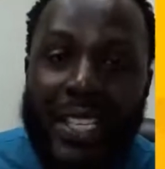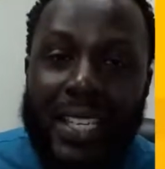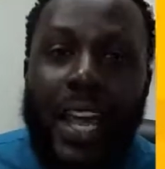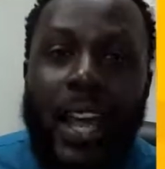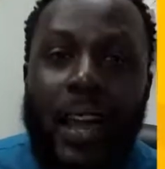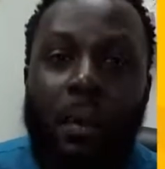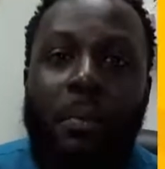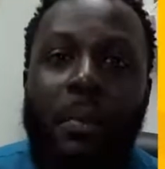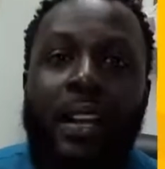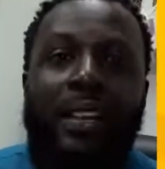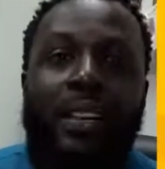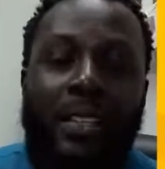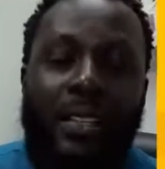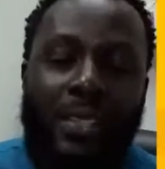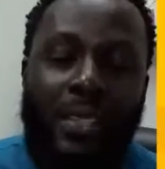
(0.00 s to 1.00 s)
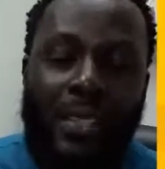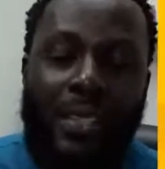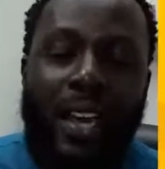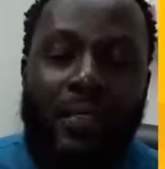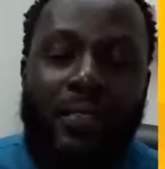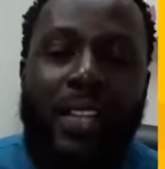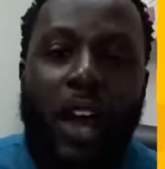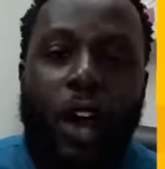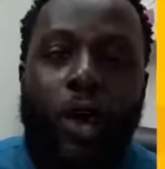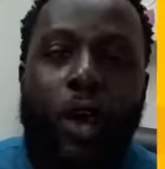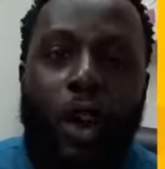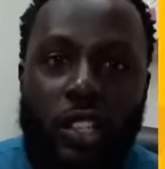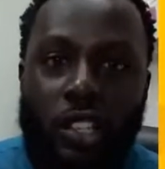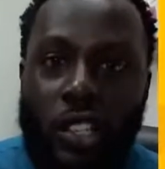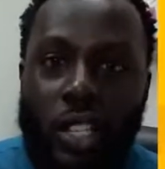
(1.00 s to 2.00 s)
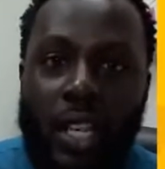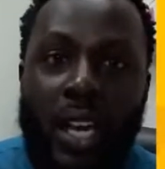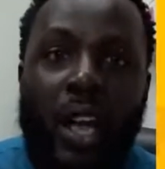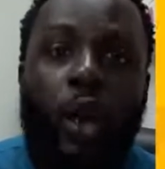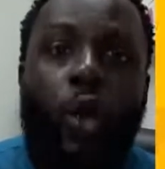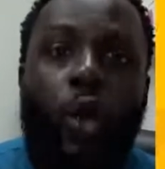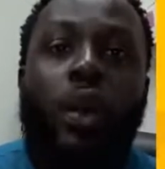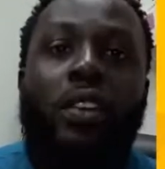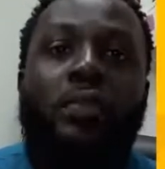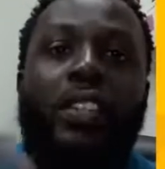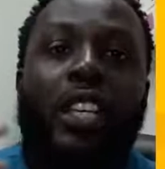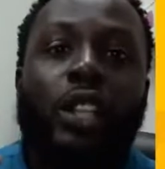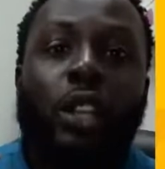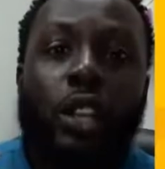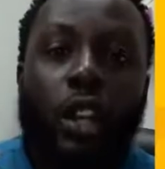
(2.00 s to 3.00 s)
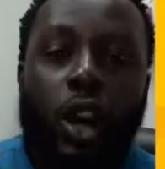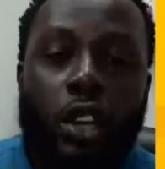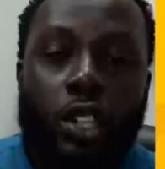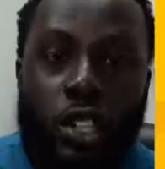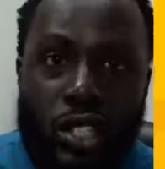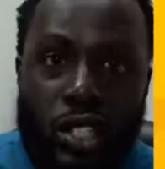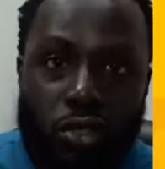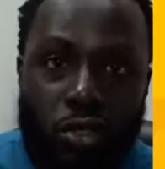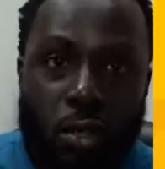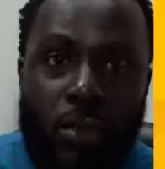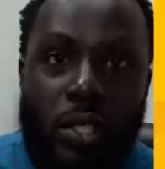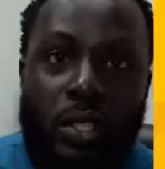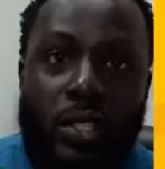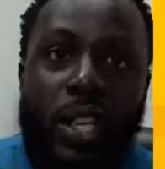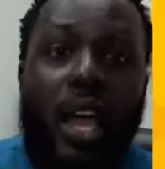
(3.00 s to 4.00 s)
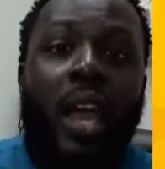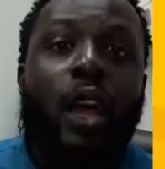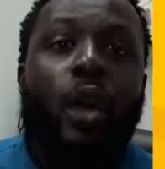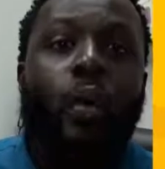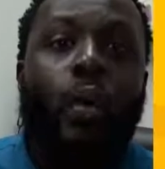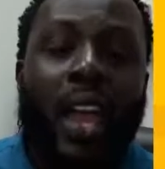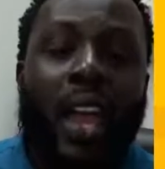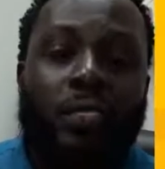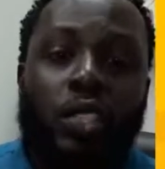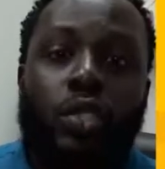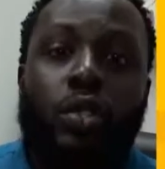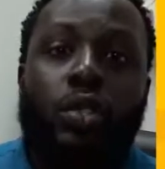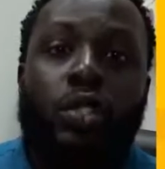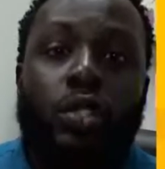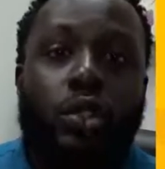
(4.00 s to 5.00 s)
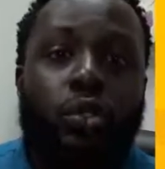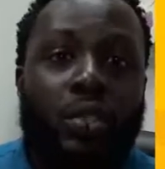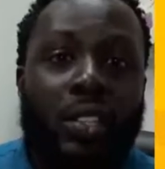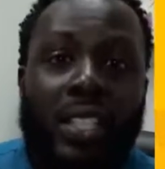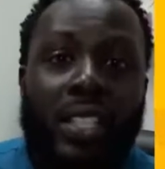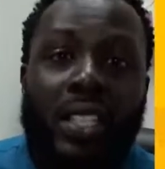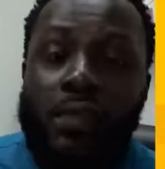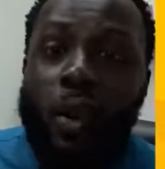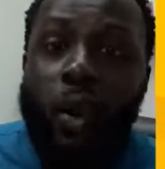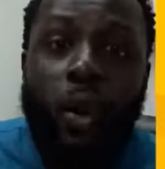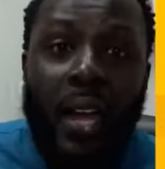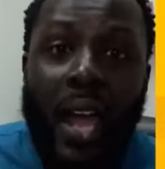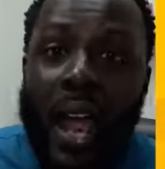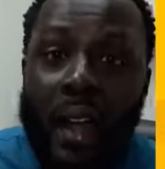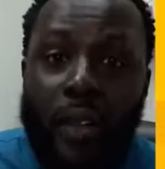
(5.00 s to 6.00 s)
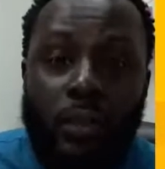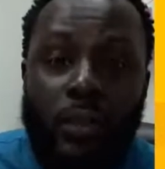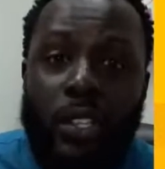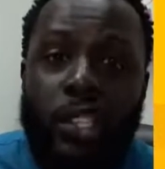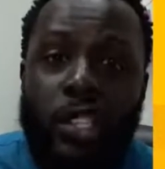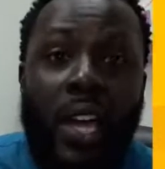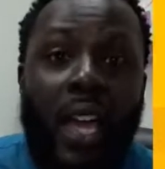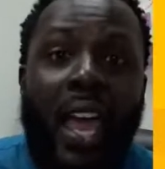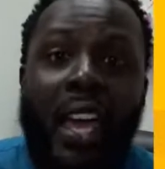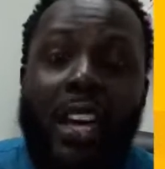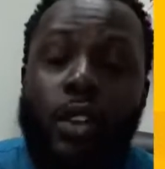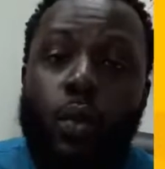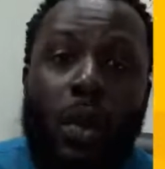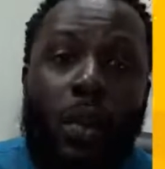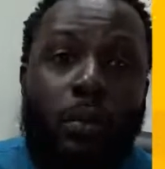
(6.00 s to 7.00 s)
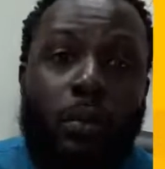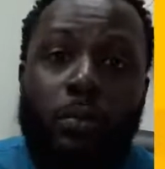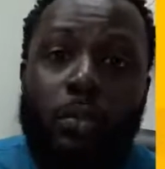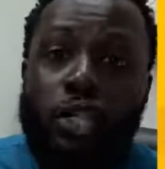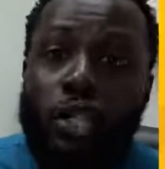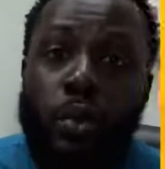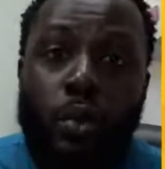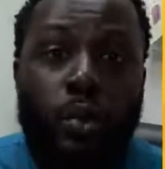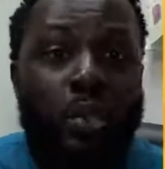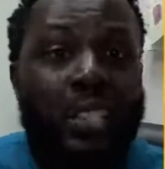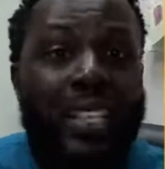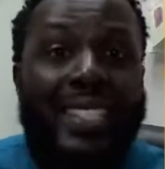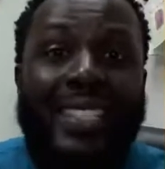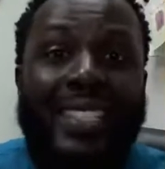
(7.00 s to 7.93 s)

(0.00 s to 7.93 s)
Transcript: tmcf.org. One of the largest contributors. We have students who receive, on average, anywhere from $2,000